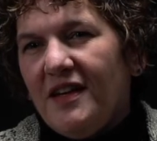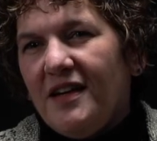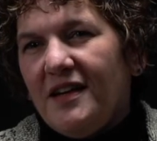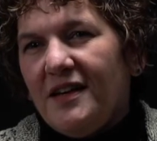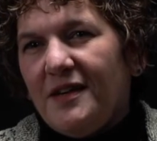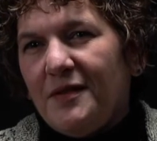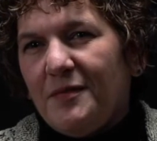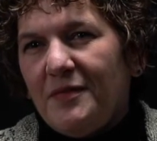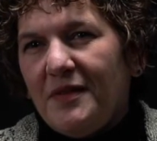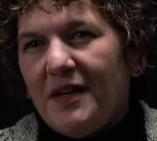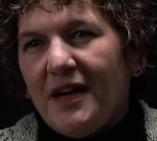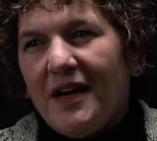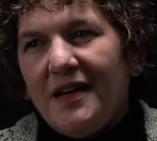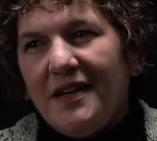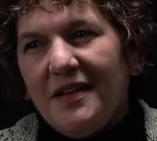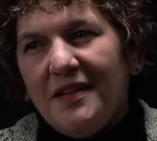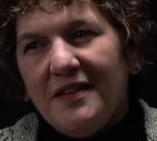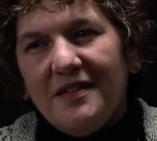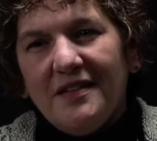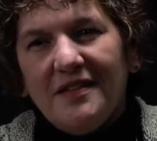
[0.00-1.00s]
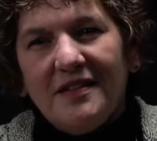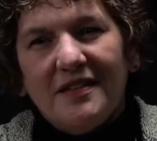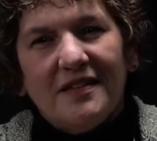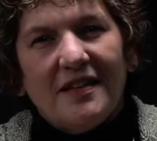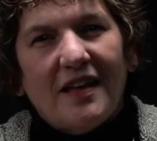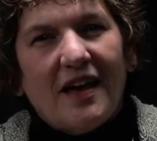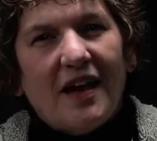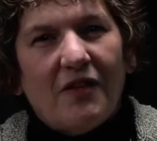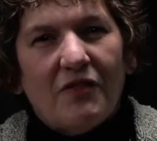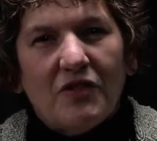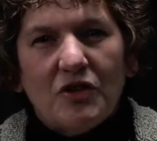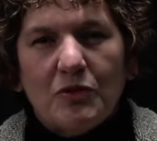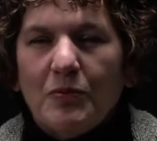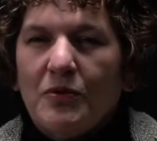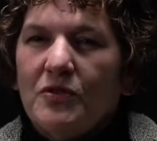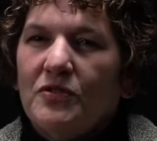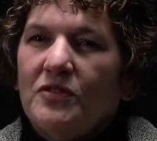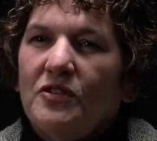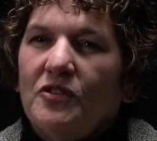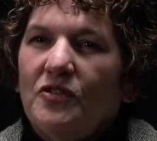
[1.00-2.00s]
Not in the average
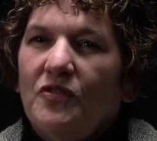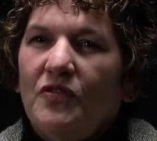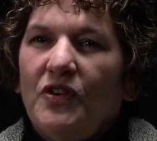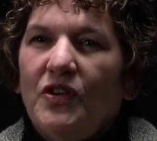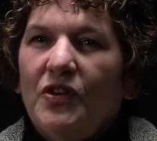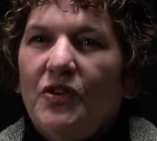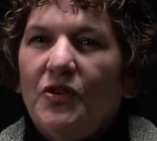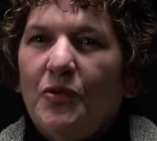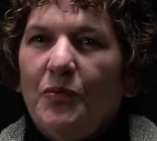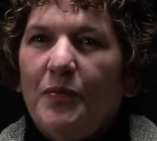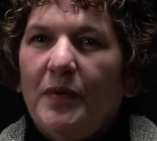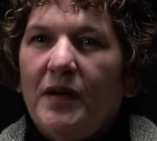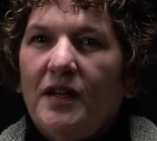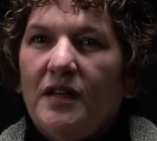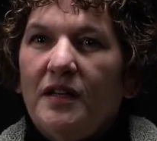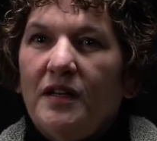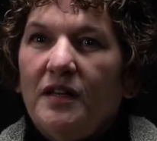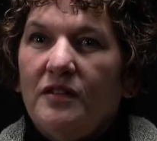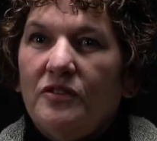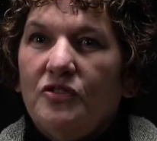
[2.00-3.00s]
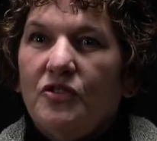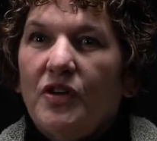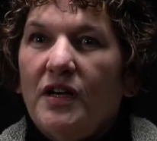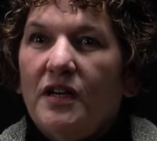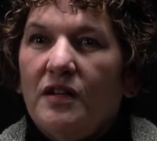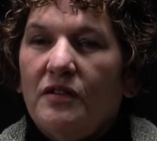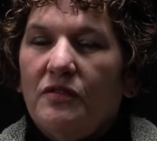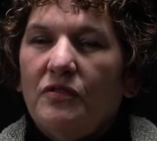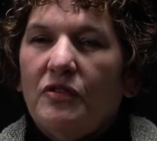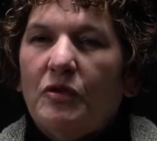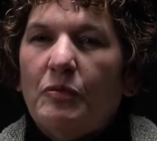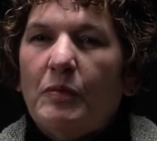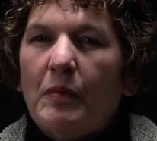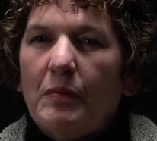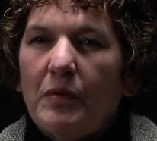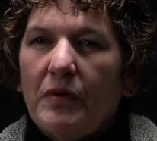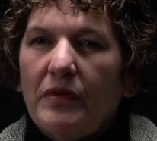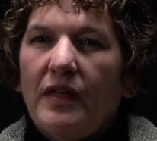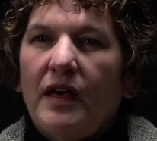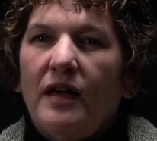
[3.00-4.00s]
person's view, but try to
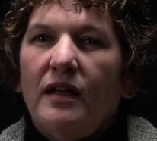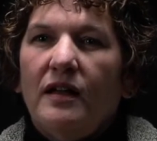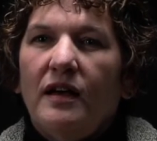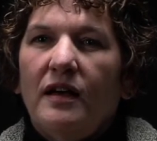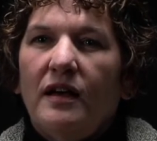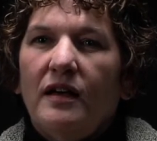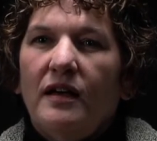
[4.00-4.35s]
remember that